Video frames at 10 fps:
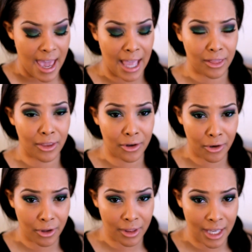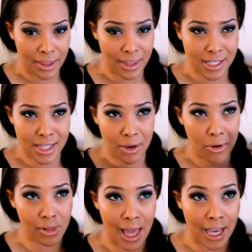And literally, this thing
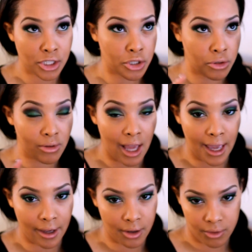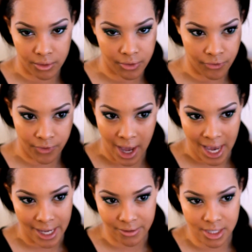will last you like
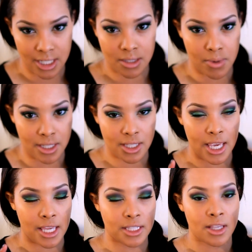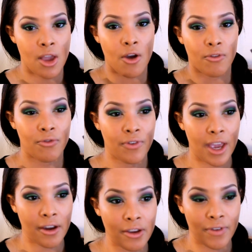5 to 6 months. It's
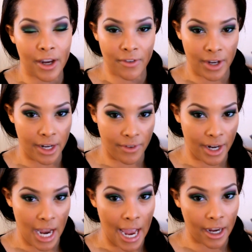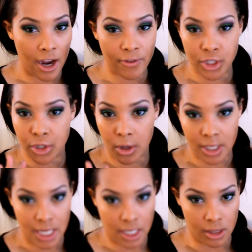very, very, very, very high coverage. You
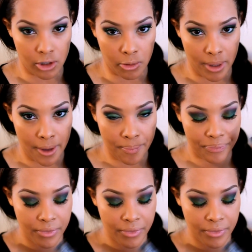only need a little bit.